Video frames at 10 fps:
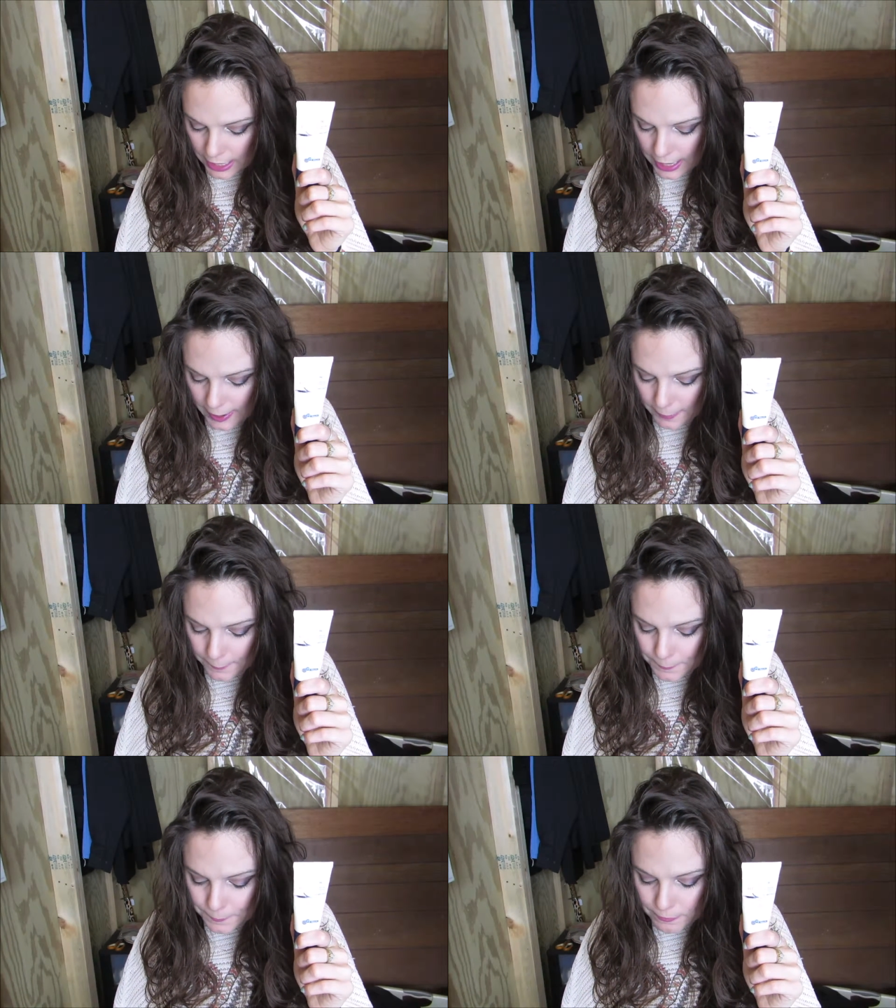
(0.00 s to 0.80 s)

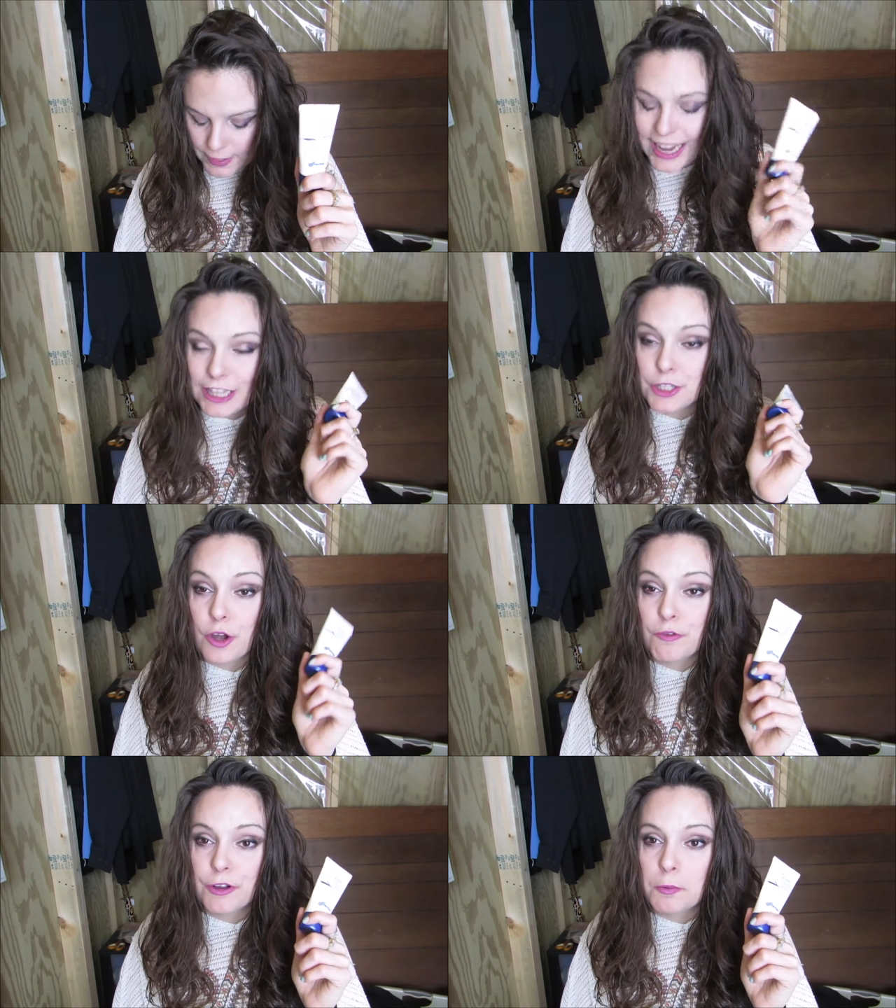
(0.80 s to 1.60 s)
And
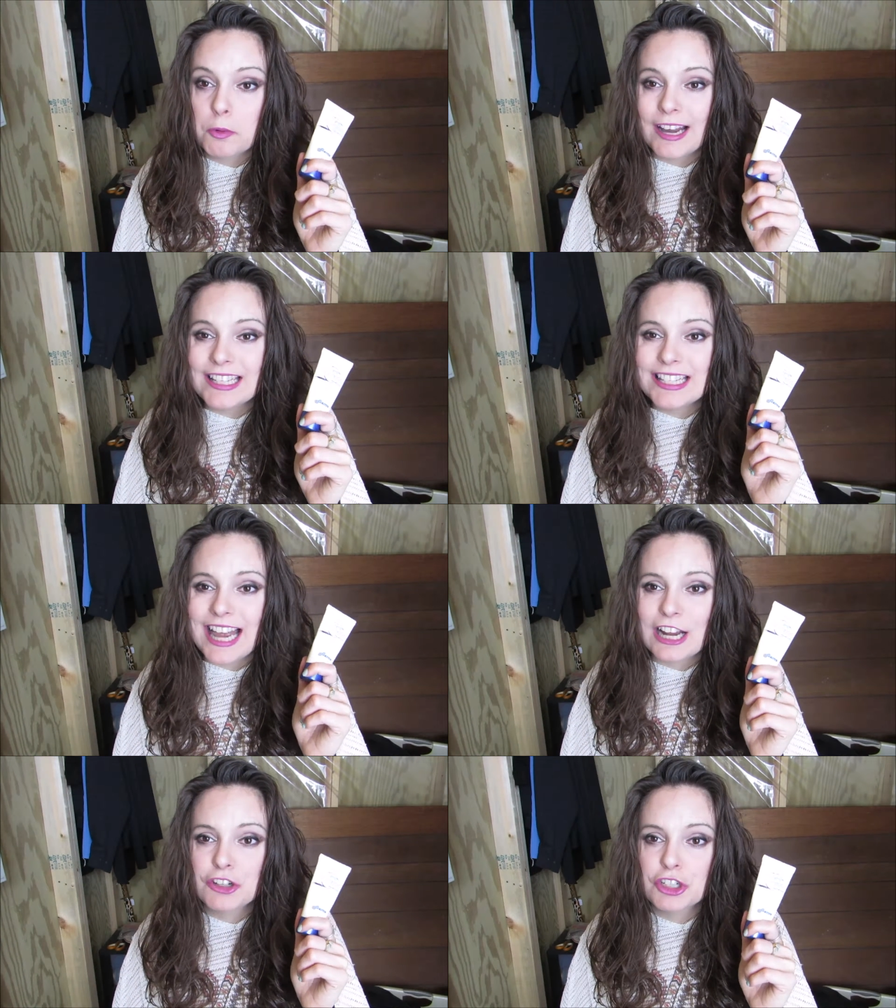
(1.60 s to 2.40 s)
so for the price
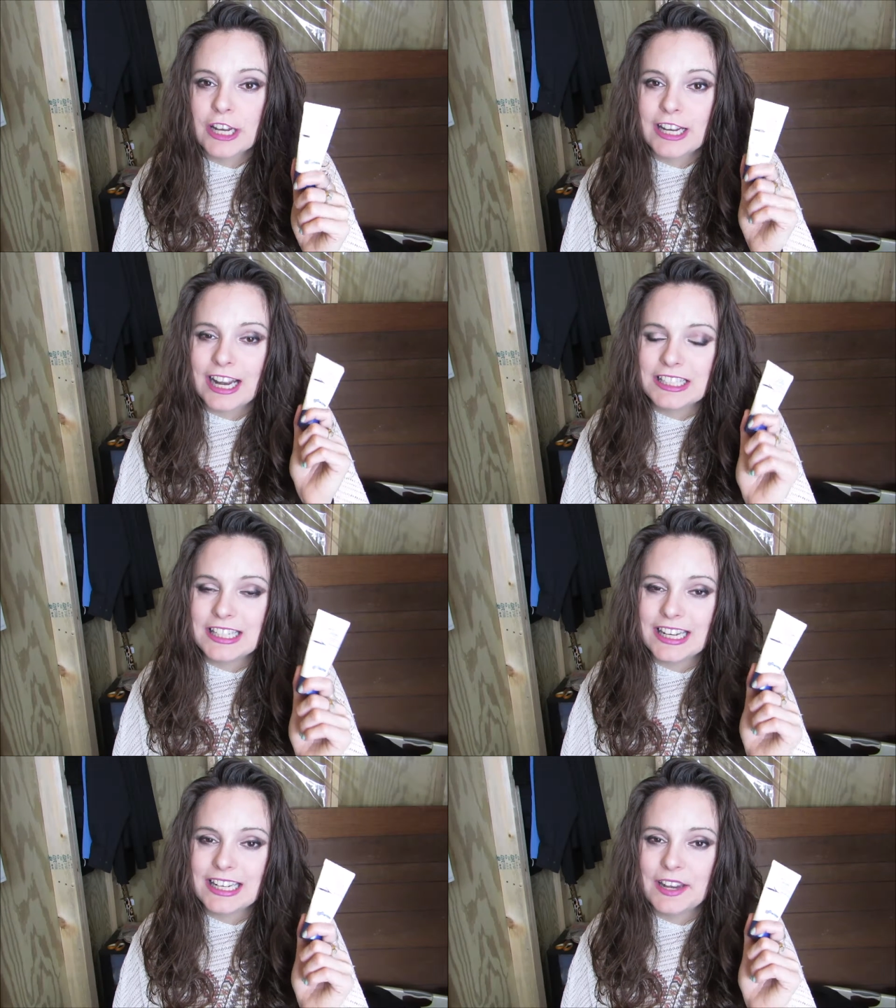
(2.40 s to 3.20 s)
section, I
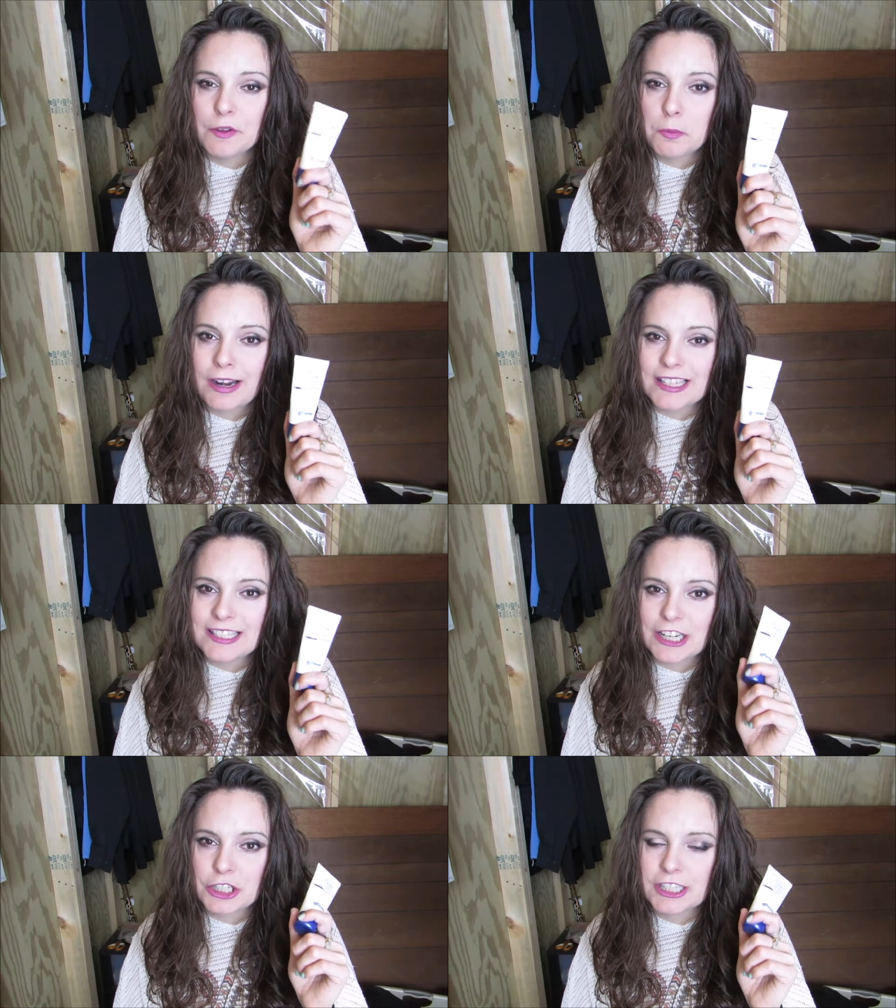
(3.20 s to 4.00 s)
did give the price
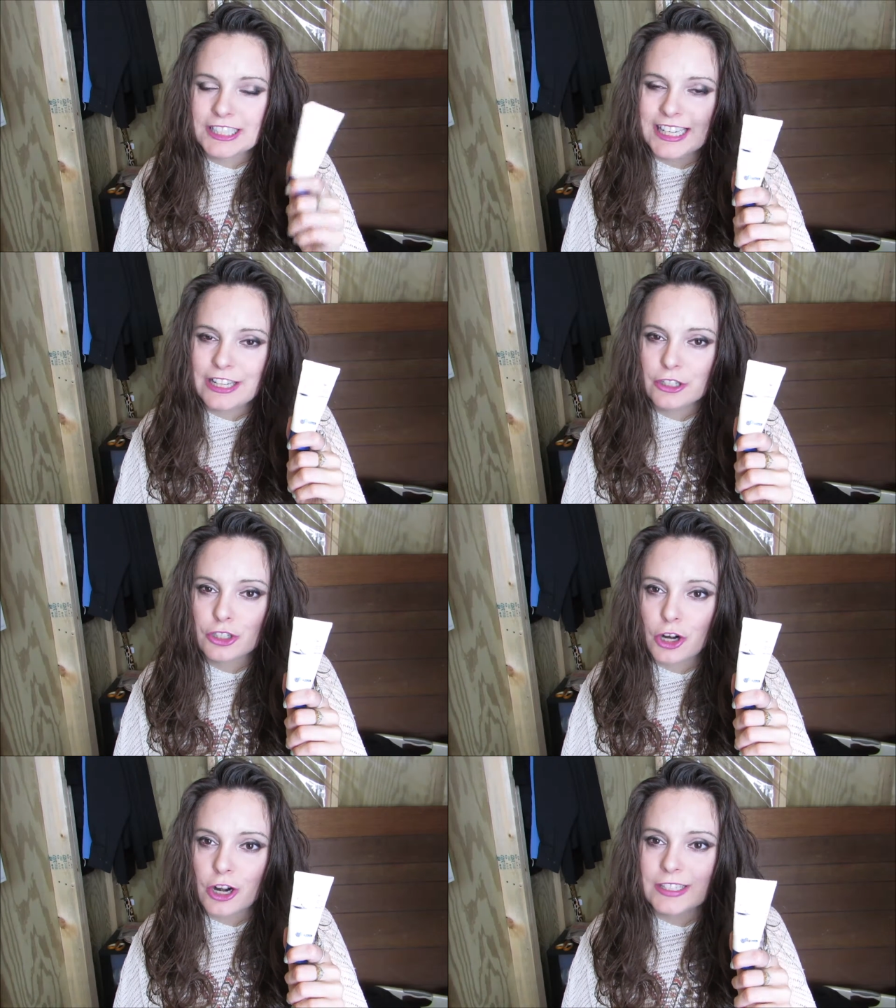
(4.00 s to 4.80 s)
section 10
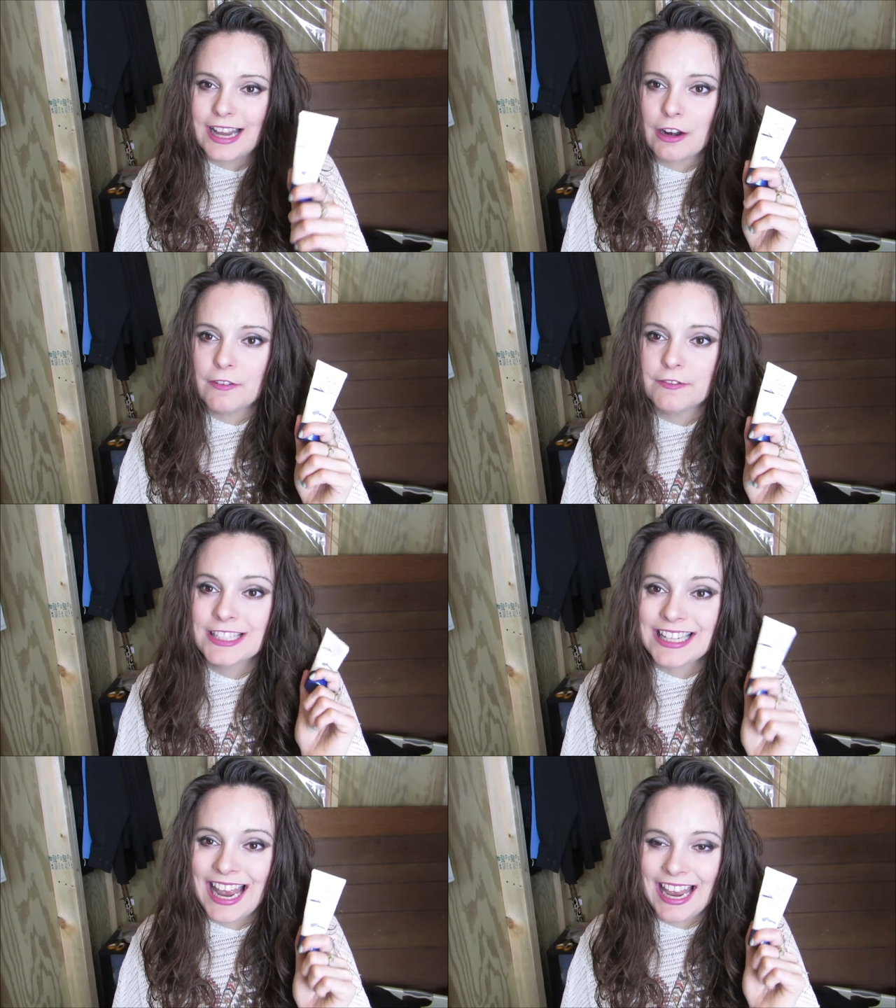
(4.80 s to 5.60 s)
stars out of
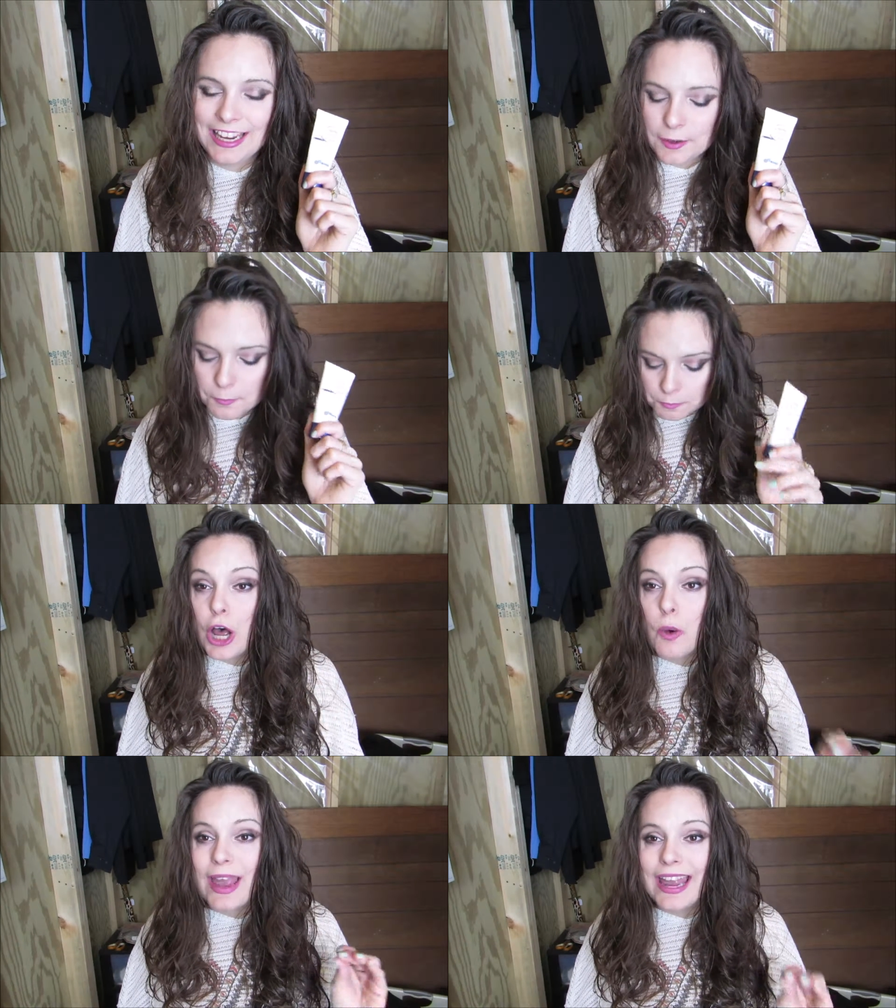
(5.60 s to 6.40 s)
10.
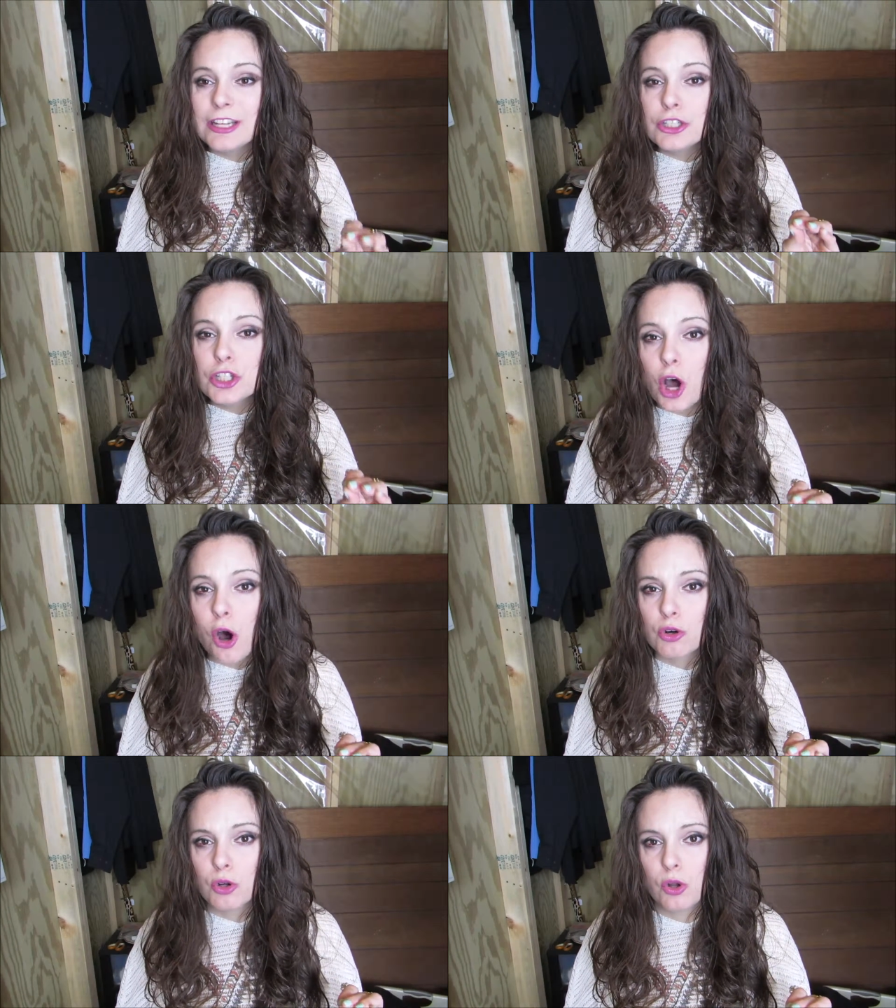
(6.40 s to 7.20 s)
So in
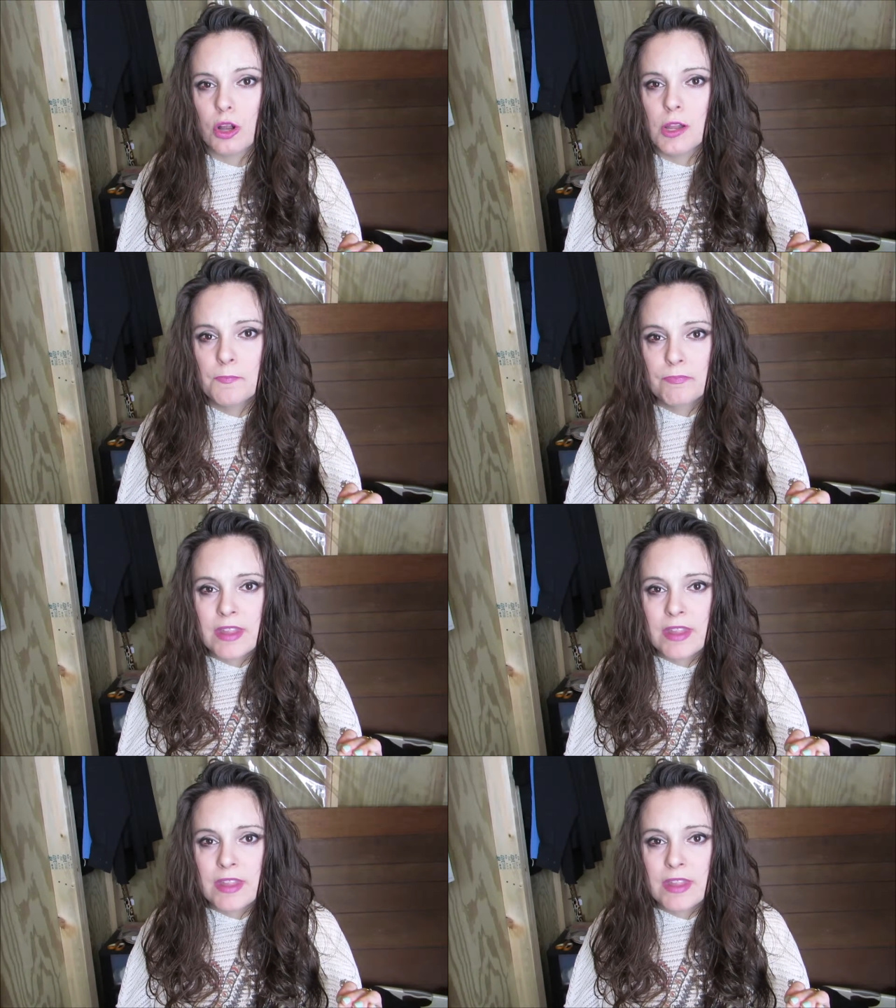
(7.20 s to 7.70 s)
total,